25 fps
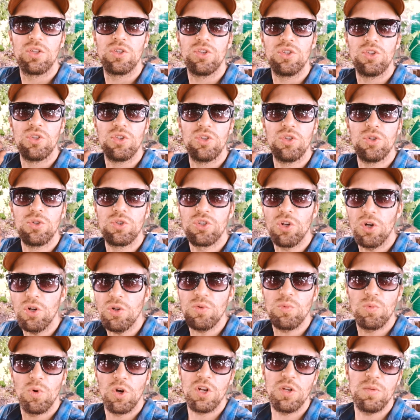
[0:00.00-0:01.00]
you
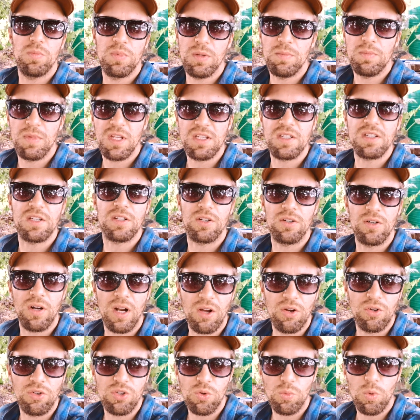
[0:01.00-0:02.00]
don't want to be messing
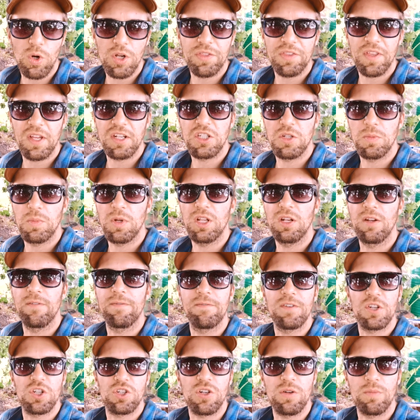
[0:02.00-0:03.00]
around. You want that to be an
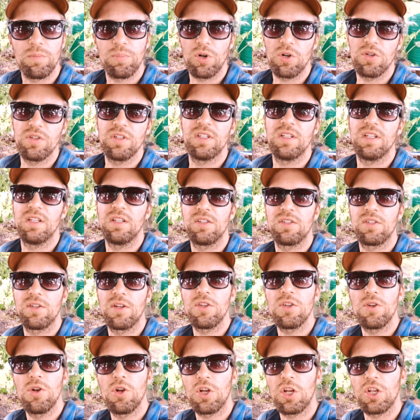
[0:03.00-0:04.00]
efficient process. So
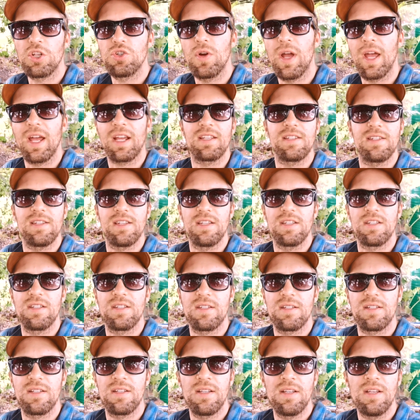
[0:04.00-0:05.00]
you look at your
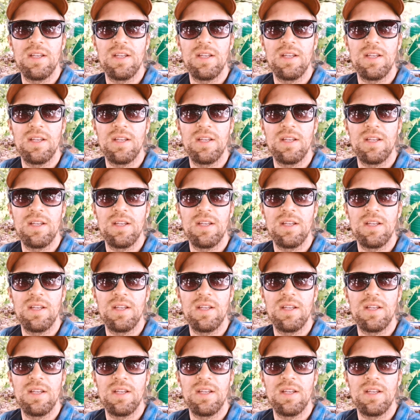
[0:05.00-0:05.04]
access.